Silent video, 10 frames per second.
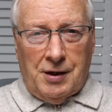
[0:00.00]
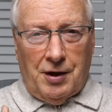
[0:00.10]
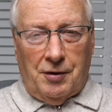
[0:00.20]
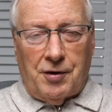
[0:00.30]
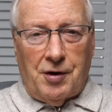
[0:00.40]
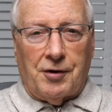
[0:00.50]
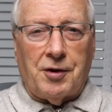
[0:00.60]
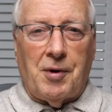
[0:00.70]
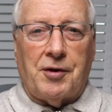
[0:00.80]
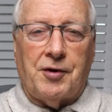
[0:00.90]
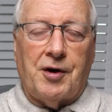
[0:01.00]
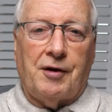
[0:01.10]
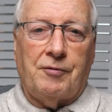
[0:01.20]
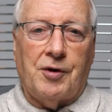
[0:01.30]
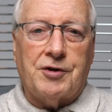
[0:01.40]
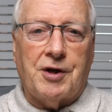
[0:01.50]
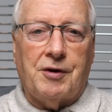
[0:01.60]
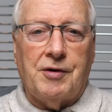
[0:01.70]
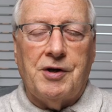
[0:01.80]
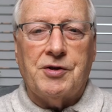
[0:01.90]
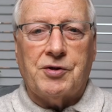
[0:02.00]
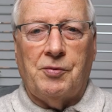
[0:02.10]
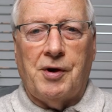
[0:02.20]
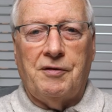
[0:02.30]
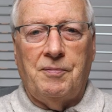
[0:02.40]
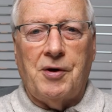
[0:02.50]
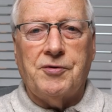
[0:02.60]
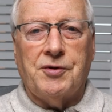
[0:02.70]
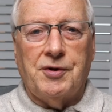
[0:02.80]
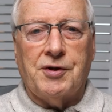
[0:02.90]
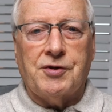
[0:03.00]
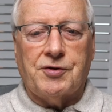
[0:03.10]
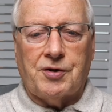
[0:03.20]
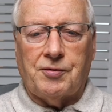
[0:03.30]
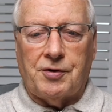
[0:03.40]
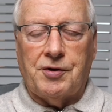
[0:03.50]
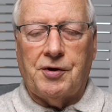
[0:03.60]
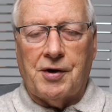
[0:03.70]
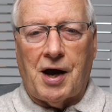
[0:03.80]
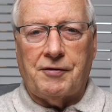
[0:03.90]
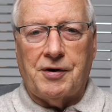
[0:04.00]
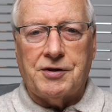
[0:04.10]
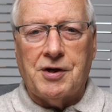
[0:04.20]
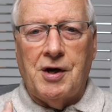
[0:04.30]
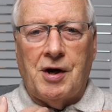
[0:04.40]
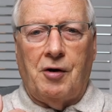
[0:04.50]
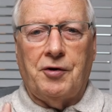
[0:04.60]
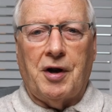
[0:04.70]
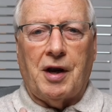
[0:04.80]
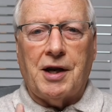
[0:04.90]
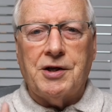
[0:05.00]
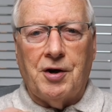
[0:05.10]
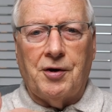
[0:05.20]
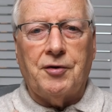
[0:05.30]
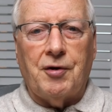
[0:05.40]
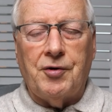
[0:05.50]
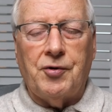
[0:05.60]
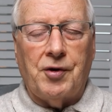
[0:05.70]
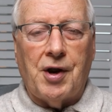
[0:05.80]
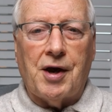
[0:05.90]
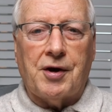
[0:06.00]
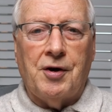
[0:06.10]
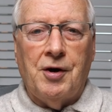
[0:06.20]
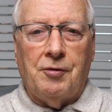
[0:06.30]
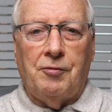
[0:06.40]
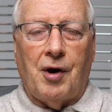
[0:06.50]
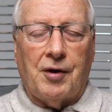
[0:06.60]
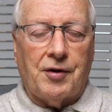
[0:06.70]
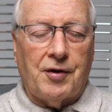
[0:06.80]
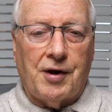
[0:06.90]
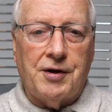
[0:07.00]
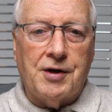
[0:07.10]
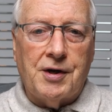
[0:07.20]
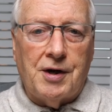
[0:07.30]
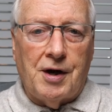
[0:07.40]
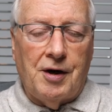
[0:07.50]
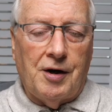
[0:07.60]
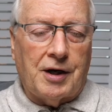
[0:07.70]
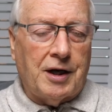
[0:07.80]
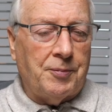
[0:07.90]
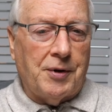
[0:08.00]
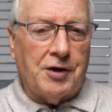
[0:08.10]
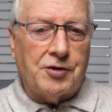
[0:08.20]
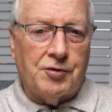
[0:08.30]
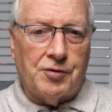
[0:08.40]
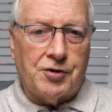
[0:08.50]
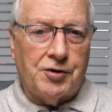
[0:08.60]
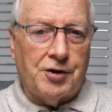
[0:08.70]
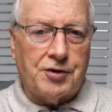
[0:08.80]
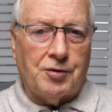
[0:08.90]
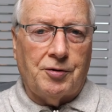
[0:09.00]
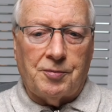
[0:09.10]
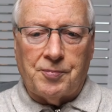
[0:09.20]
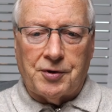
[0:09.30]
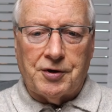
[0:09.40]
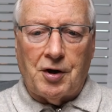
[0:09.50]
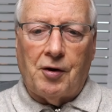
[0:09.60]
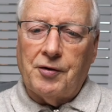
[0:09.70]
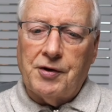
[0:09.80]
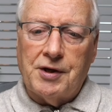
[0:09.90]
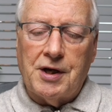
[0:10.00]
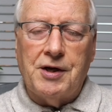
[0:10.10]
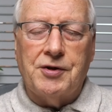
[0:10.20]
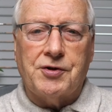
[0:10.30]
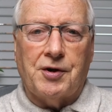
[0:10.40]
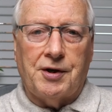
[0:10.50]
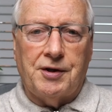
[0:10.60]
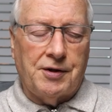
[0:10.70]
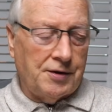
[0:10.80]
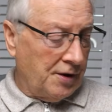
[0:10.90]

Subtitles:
Now the other method I've worked out is a way of mounting this so that you can have it on a lanyard around your neck rather than clipping it to your shirt or putting it on the inside.